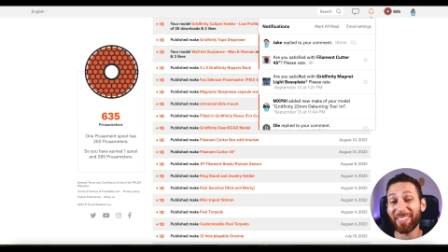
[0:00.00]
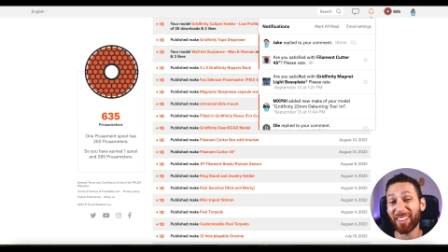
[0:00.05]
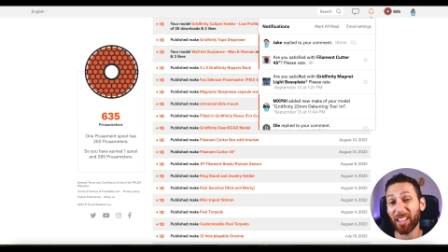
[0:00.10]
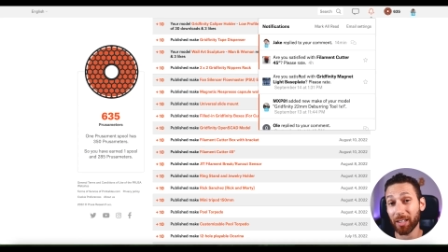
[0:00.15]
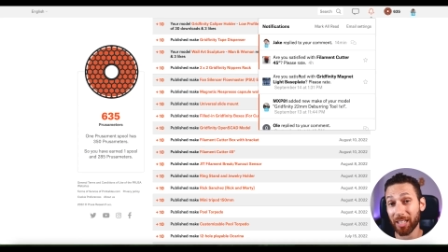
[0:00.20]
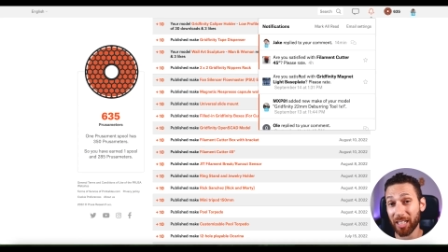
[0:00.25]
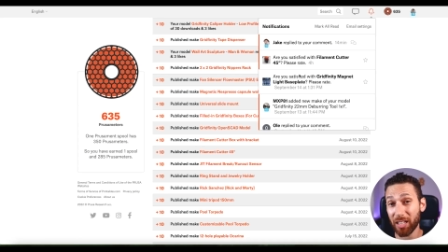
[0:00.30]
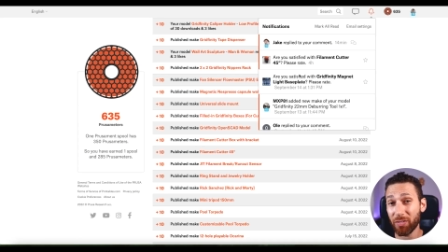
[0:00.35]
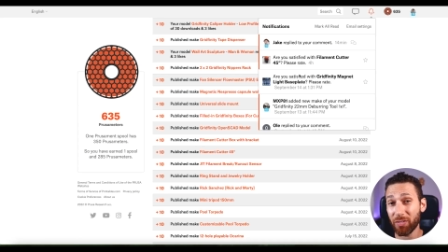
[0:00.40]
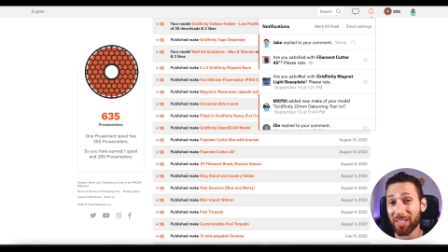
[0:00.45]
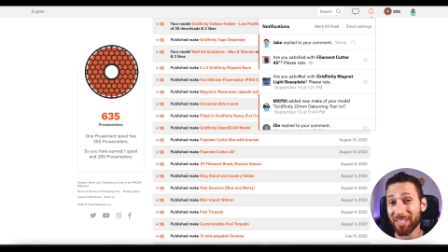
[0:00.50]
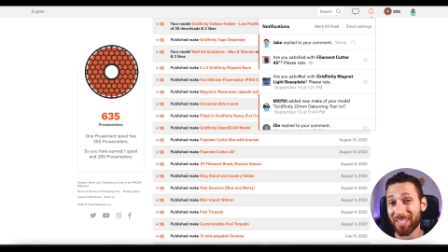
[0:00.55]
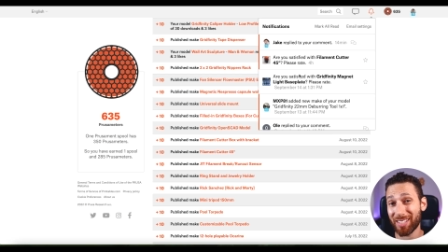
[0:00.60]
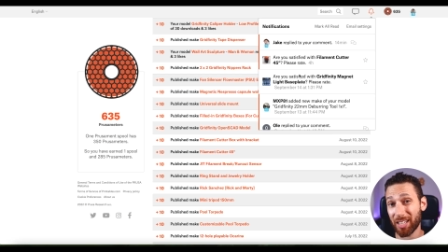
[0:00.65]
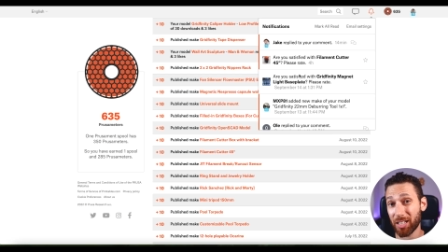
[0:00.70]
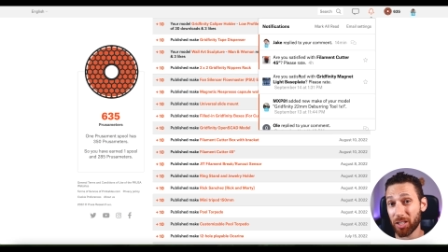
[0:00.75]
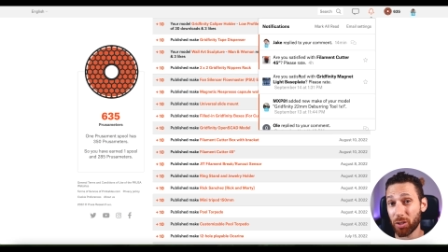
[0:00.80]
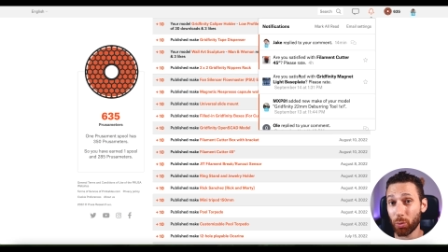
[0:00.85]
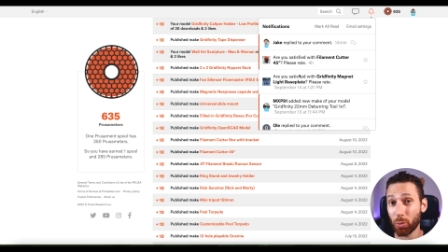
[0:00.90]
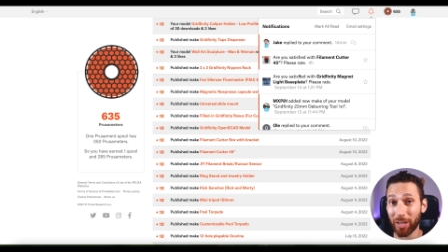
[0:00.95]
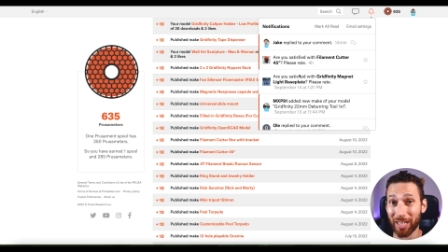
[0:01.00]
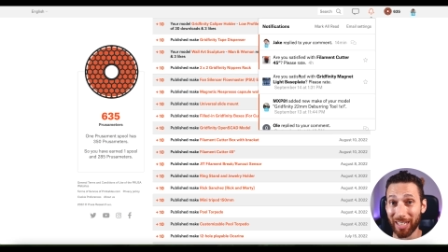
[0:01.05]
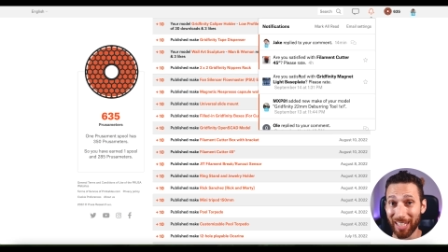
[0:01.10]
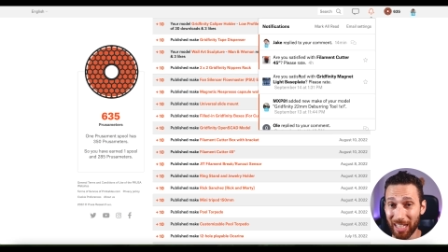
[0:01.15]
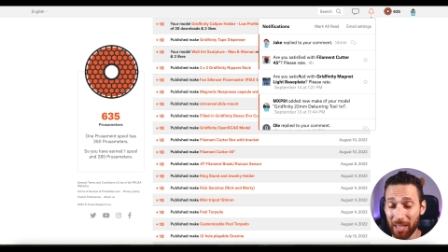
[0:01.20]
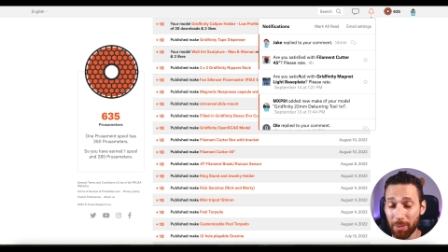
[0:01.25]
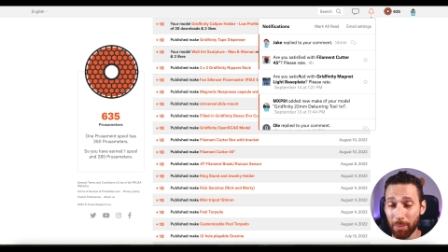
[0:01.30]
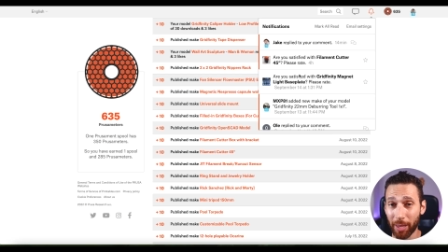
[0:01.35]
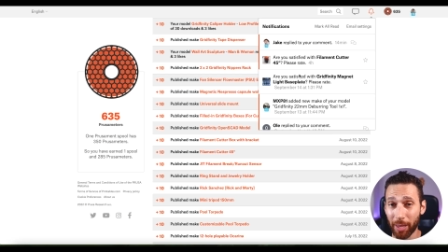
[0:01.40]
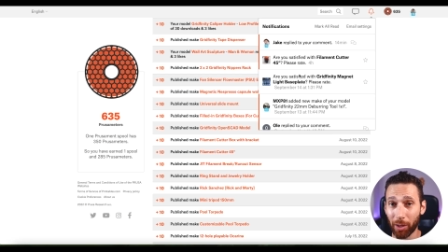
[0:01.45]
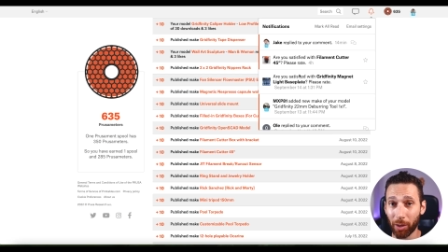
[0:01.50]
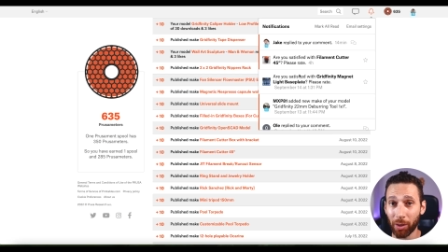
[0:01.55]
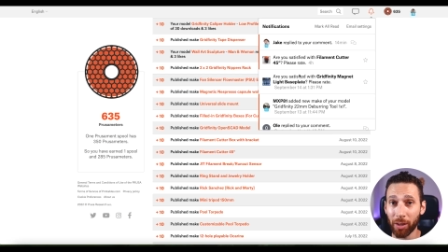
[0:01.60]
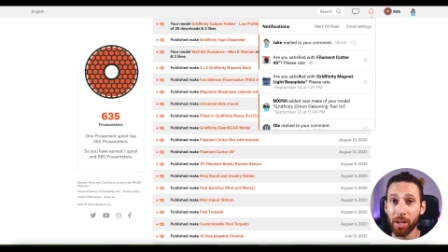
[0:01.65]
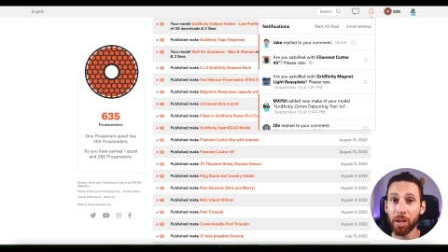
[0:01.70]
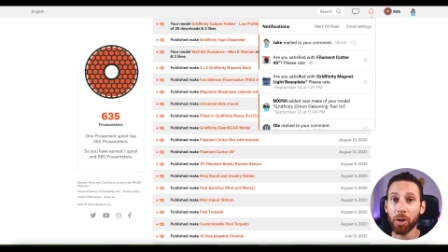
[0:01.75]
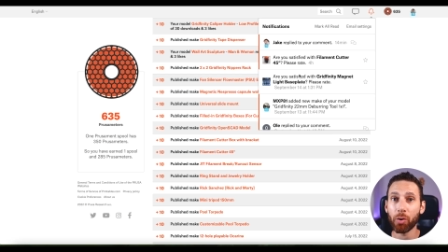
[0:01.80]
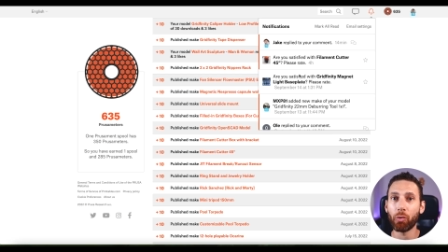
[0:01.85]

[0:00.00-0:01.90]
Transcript: And they'll even send you an email